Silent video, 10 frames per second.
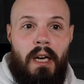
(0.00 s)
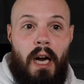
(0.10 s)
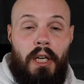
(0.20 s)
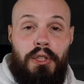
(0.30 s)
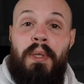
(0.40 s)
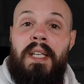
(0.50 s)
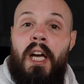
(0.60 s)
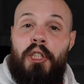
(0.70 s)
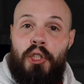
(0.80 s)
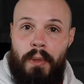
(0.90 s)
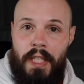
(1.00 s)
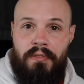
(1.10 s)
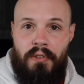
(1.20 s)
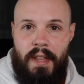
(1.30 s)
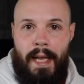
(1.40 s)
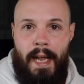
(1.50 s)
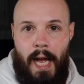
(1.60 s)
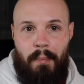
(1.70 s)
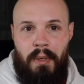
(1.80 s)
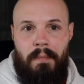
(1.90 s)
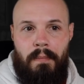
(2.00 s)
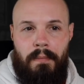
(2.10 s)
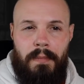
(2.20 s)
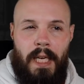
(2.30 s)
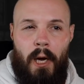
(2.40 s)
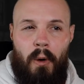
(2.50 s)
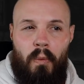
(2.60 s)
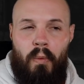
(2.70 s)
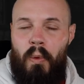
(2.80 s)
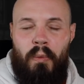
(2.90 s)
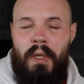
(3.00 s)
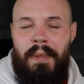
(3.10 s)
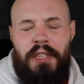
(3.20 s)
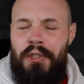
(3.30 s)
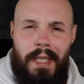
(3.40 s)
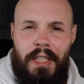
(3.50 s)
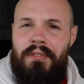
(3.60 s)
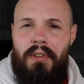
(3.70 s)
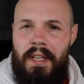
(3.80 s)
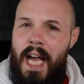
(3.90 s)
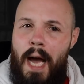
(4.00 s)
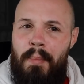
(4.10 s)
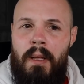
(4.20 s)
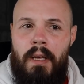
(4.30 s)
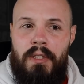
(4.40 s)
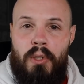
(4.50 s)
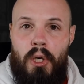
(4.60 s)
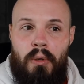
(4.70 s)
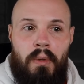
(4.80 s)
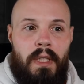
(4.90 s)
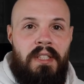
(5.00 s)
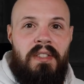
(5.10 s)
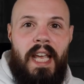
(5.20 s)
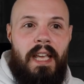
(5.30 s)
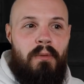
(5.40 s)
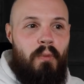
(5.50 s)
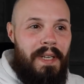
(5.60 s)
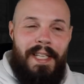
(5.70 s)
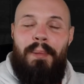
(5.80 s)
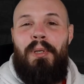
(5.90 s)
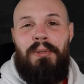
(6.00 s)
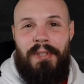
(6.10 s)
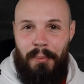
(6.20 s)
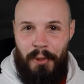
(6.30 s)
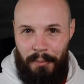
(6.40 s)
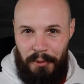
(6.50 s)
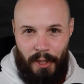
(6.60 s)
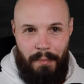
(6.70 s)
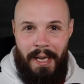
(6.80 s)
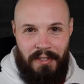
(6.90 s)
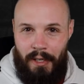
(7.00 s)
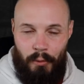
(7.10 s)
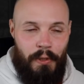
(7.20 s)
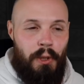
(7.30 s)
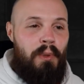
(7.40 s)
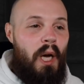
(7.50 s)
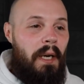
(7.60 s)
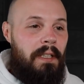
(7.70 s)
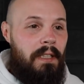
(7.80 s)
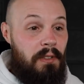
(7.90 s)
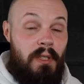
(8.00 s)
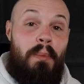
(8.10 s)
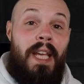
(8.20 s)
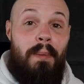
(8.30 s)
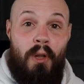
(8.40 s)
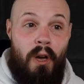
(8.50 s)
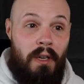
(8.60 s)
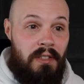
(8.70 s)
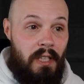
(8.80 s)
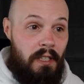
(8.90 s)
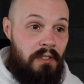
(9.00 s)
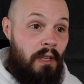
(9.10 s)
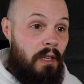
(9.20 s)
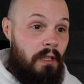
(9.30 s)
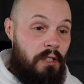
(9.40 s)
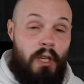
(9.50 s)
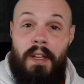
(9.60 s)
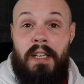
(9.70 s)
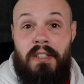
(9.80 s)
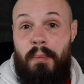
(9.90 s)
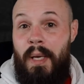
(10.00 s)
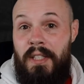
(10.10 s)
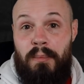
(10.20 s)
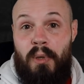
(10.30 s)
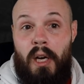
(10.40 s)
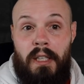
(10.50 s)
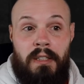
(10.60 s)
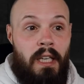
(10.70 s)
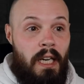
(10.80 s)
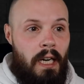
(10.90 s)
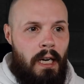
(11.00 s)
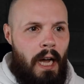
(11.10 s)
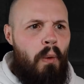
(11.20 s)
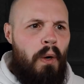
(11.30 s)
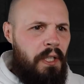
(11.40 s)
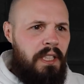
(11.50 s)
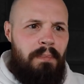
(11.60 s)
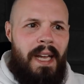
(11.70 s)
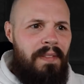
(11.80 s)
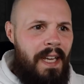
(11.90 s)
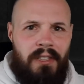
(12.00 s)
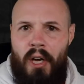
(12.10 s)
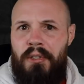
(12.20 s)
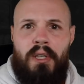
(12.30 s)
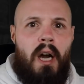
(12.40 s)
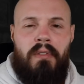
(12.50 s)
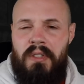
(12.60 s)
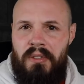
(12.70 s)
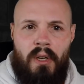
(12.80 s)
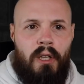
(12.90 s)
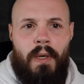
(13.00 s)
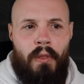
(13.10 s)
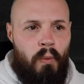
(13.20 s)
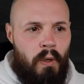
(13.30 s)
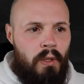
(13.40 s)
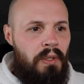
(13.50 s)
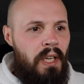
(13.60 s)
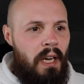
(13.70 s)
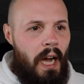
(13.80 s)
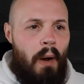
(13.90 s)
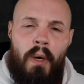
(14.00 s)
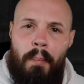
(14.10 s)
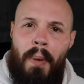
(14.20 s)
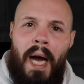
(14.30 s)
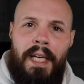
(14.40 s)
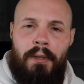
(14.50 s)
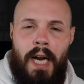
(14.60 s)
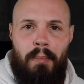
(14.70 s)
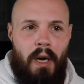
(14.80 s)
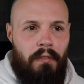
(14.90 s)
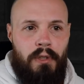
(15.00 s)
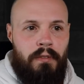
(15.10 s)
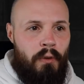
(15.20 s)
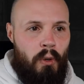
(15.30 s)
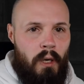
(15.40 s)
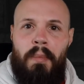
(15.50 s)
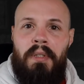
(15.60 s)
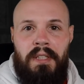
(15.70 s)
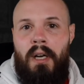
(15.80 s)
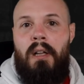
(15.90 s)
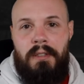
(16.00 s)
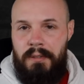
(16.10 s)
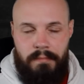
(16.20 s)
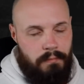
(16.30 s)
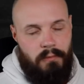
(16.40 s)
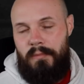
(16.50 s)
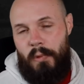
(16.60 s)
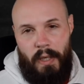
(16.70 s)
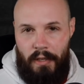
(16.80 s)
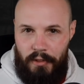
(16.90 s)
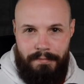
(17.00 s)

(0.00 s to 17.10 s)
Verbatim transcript: uh, you cannot transfer that app. Now, what do you mean transfer the app? So let's say we did build DubDubGrub as a real product and someone came along and says, Sean, that is an amazing product. Uh, I want to expand that to other conferences all around the world. I want to buy your app off you for a million dollars. Whatever,